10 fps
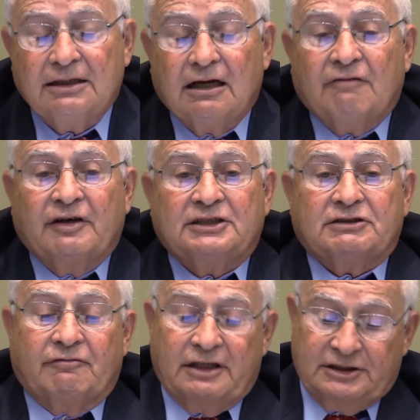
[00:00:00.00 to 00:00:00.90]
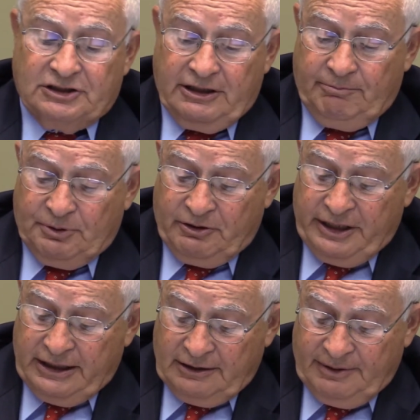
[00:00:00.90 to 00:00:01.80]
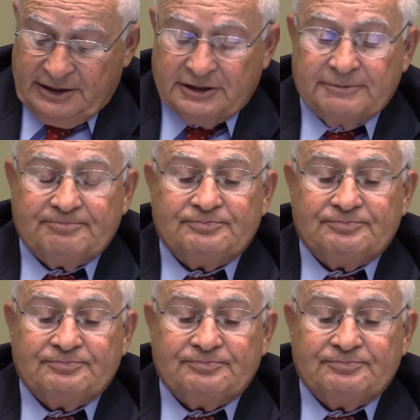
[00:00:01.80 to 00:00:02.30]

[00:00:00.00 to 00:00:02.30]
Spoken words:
of each of these impurity elements.